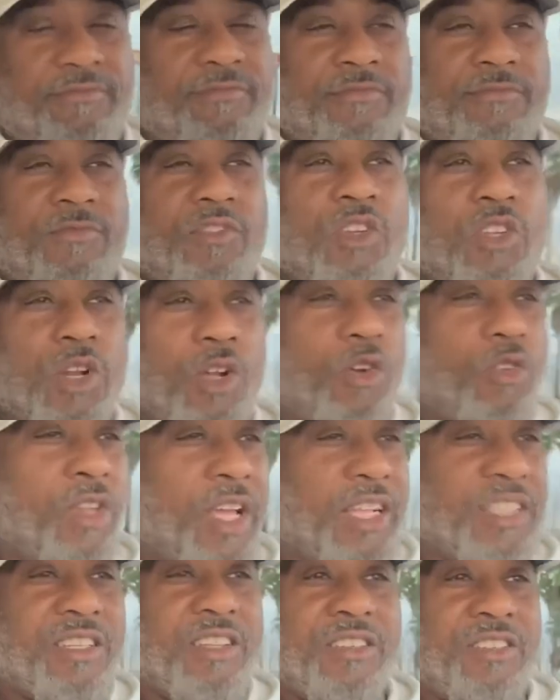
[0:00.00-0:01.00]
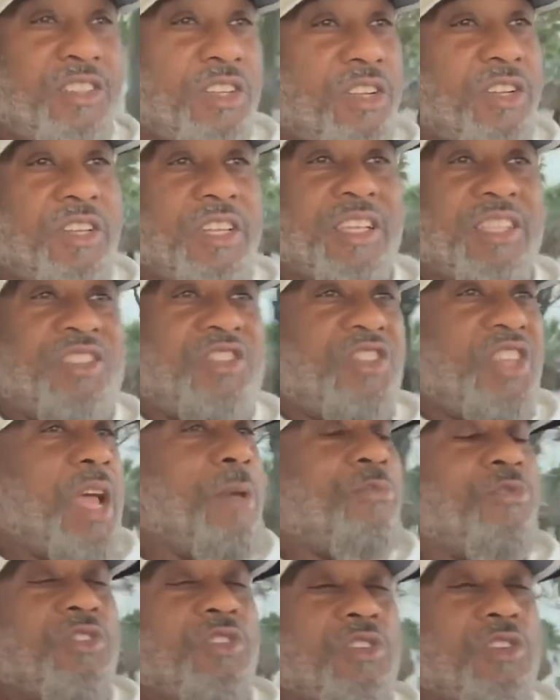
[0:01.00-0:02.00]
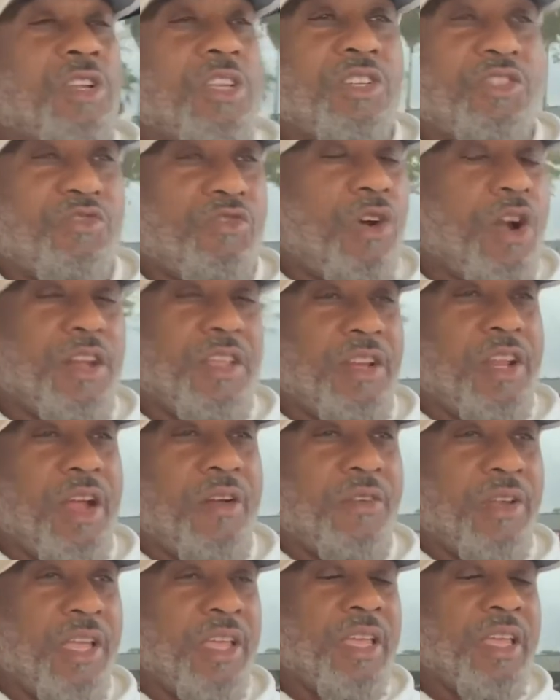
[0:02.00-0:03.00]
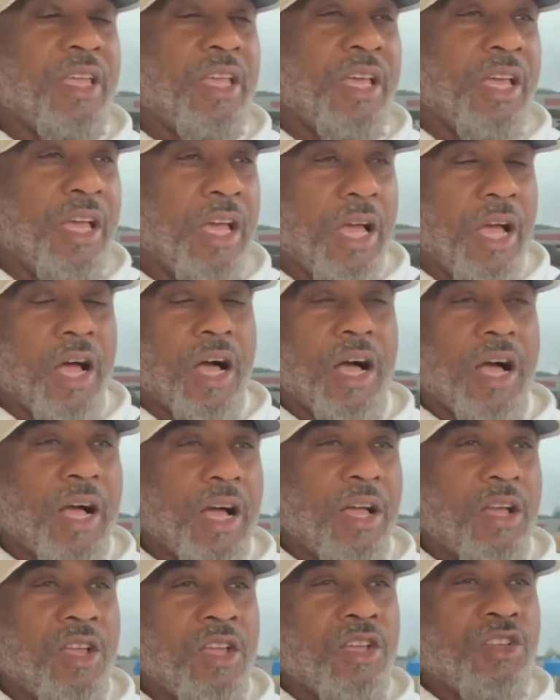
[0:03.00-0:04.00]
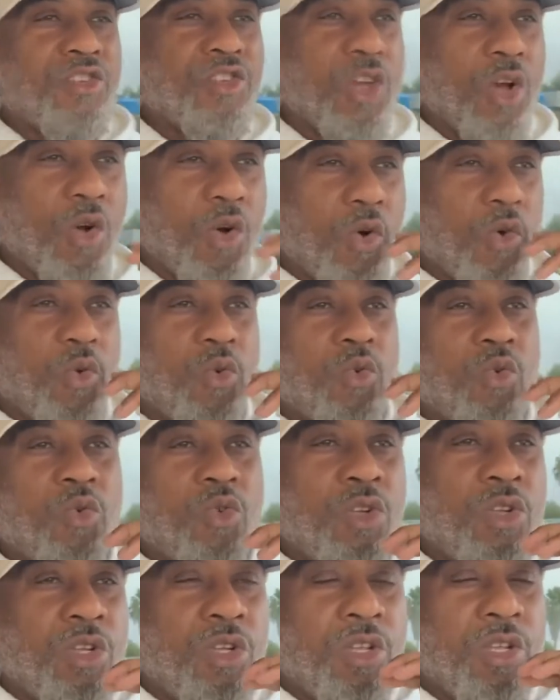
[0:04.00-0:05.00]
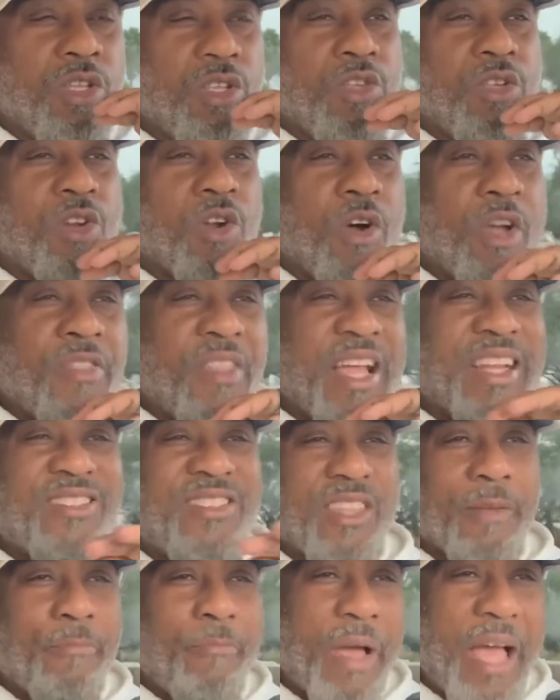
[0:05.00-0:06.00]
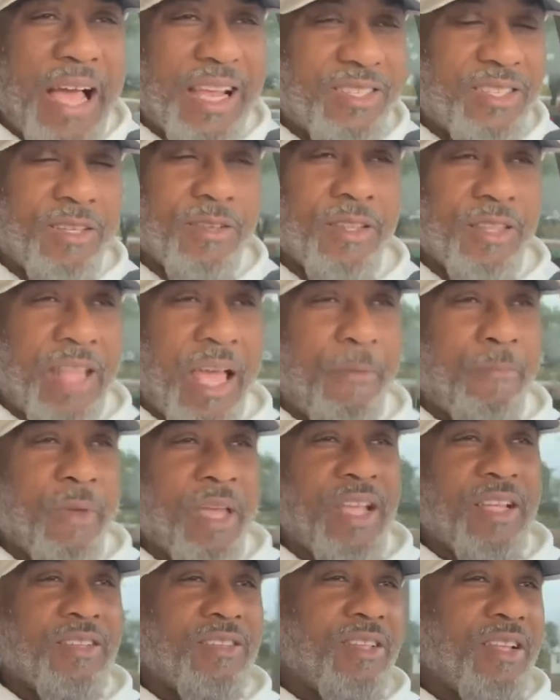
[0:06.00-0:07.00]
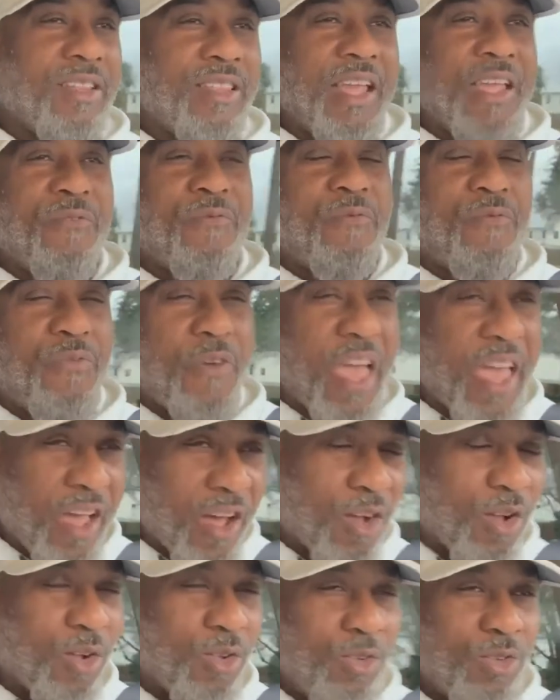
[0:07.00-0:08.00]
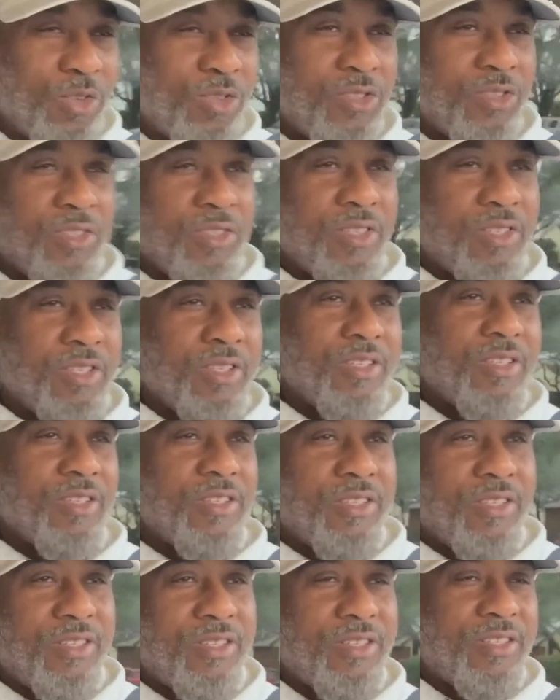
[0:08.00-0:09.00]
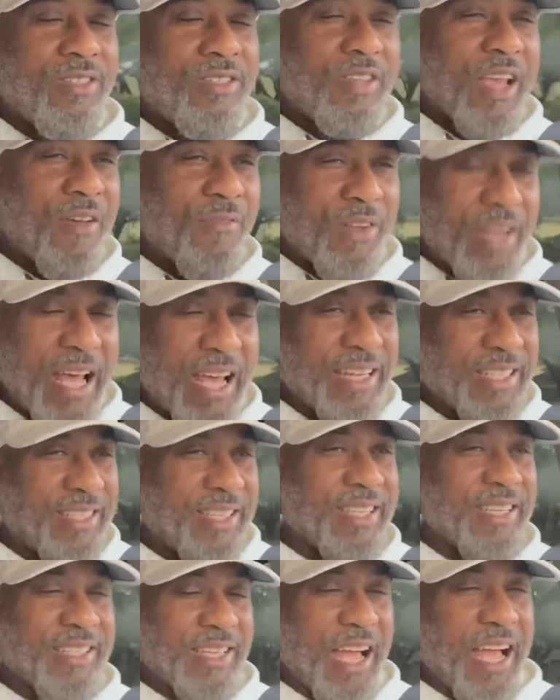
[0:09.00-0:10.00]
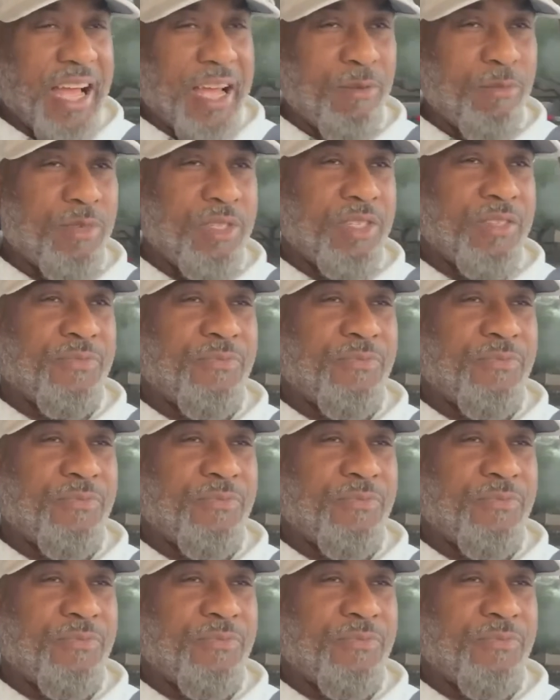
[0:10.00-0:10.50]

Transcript: You know, that's considered exceptional, extraordinary. And that's the best. That means that they fail 7 out of 10 times.